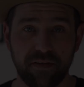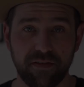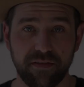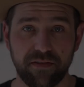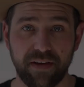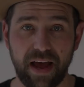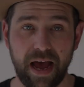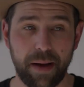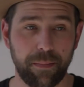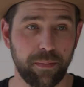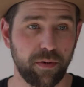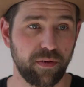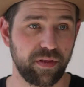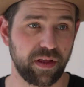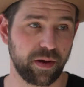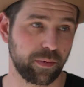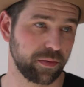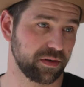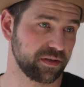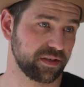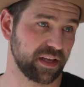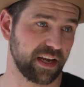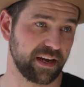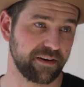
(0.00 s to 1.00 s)
of Apple that
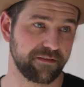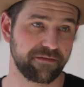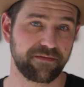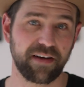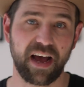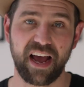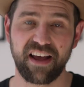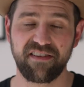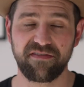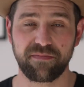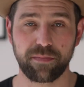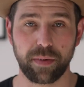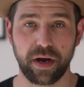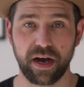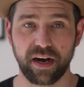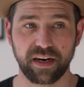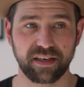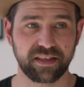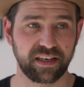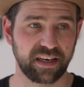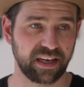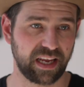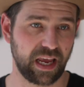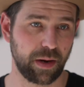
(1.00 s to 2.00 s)
was like
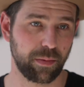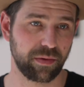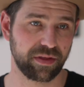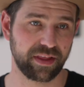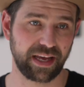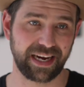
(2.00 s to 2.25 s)
$5 and it came with